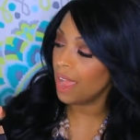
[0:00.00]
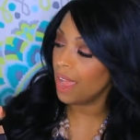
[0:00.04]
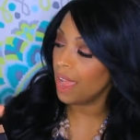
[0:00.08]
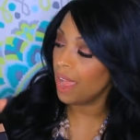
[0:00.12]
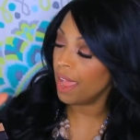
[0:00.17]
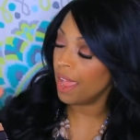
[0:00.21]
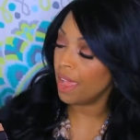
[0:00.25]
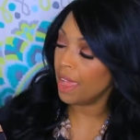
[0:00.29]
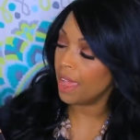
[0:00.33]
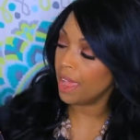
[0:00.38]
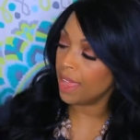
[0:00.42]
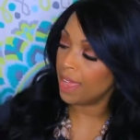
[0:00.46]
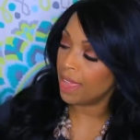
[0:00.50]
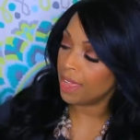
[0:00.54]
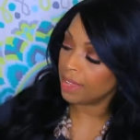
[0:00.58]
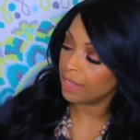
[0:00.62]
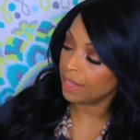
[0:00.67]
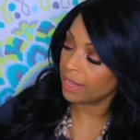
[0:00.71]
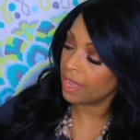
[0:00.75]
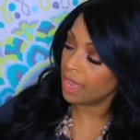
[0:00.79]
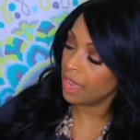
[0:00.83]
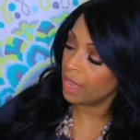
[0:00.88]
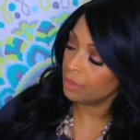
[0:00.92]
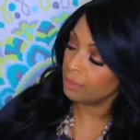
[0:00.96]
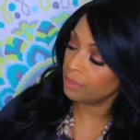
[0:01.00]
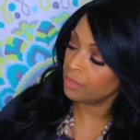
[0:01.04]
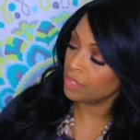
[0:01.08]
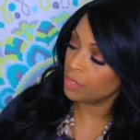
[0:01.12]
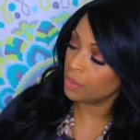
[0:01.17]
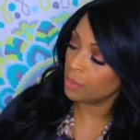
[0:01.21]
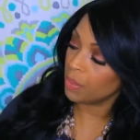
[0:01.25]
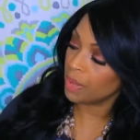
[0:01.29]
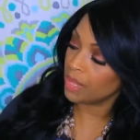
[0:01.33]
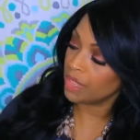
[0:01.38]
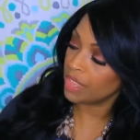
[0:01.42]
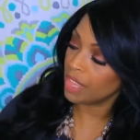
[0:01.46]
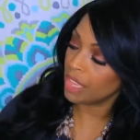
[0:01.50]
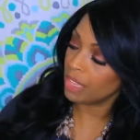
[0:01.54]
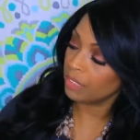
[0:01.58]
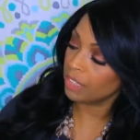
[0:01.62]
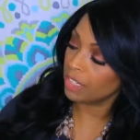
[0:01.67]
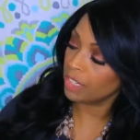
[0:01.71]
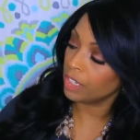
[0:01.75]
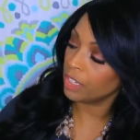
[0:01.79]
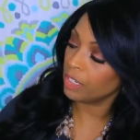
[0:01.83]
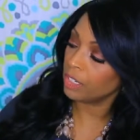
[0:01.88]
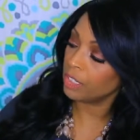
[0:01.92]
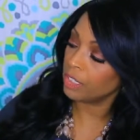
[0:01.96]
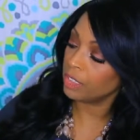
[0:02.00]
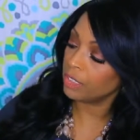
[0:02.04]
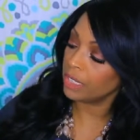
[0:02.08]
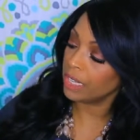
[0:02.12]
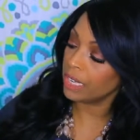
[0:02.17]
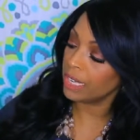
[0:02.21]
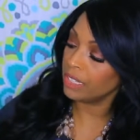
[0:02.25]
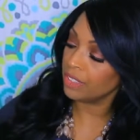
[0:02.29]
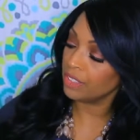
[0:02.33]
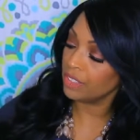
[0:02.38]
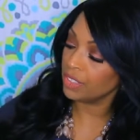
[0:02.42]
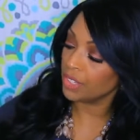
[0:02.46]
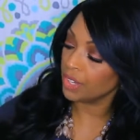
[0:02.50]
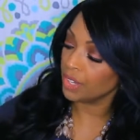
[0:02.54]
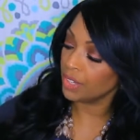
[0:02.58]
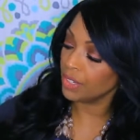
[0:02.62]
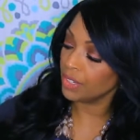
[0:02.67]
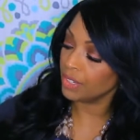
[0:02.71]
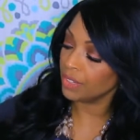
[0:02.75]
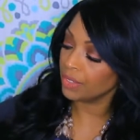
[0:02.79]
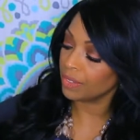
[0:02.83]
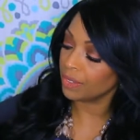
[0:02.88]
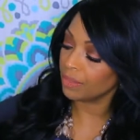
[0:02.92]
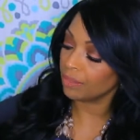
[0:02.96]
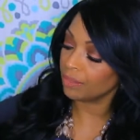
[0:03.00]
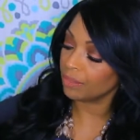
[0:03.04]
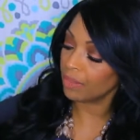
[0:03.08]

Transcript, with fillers: uh, comes with a little insert